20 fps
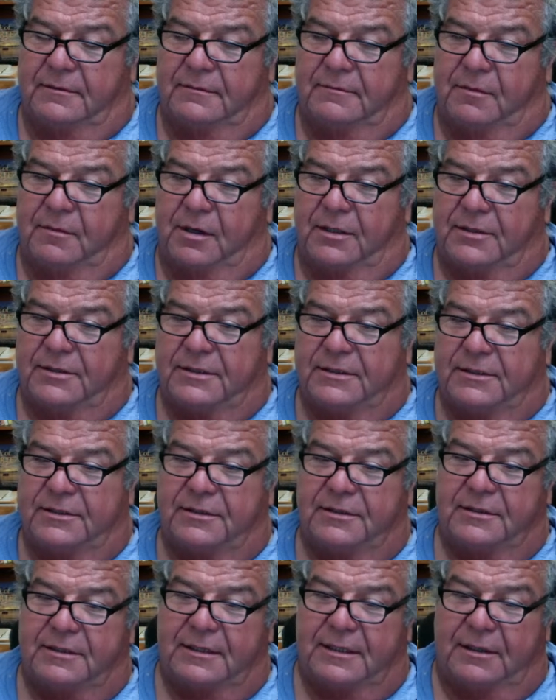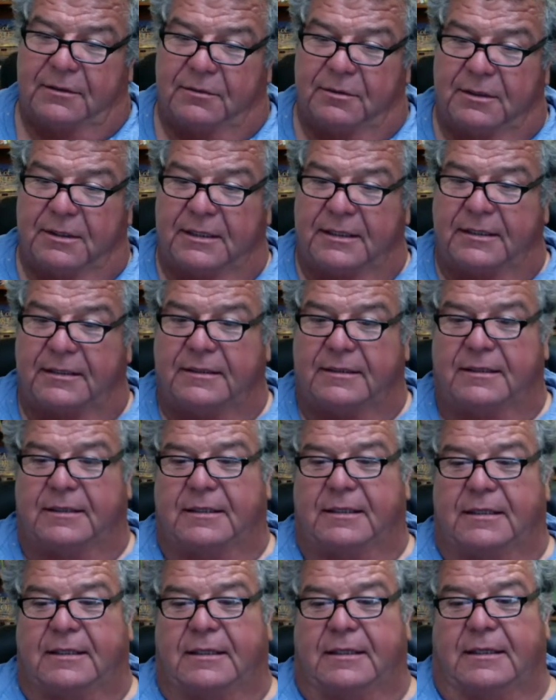March is usually a really
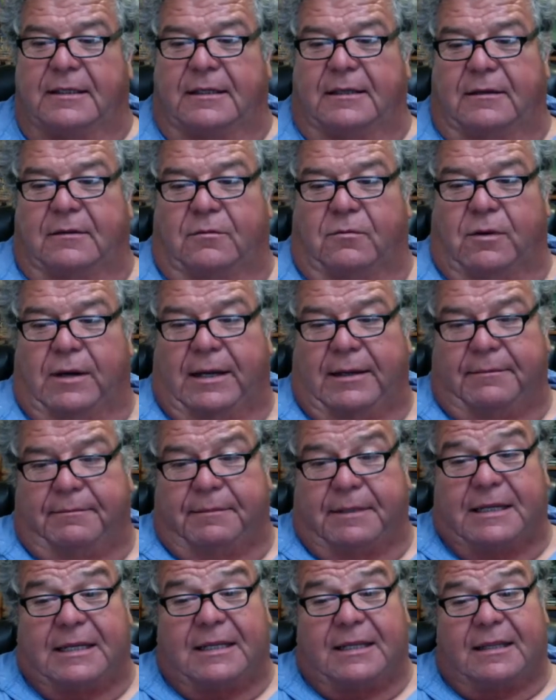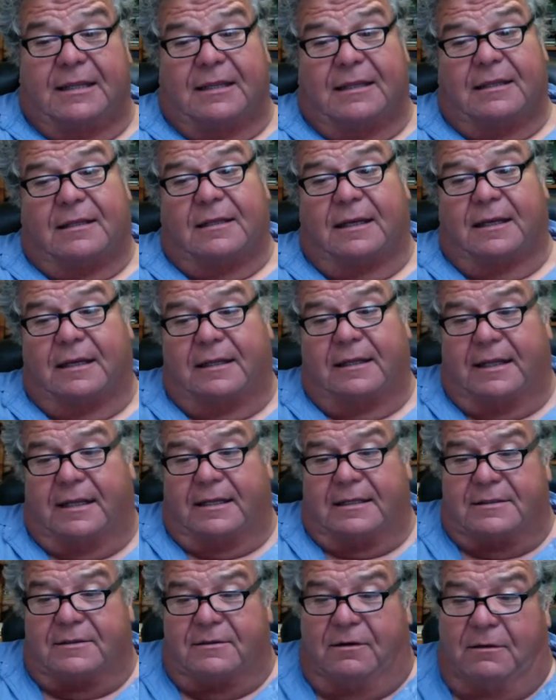wet month, and
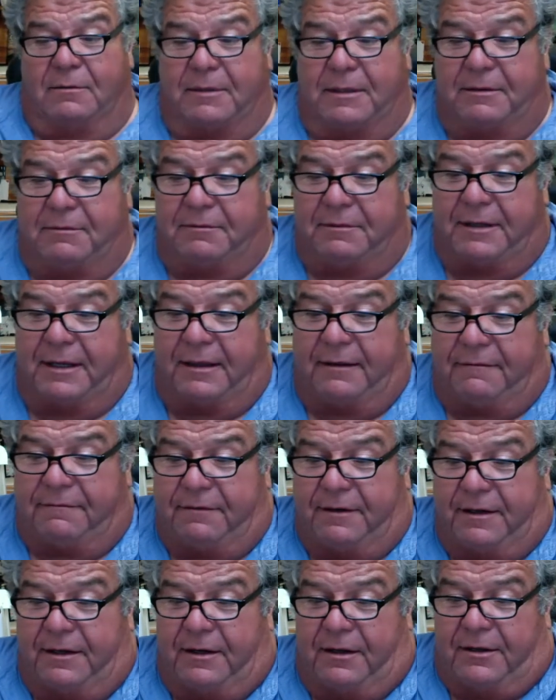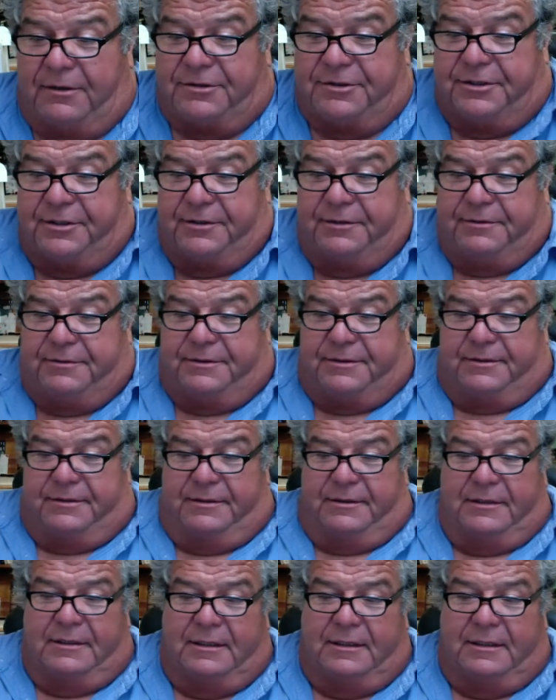that's normally when we have the Fred Hall shows,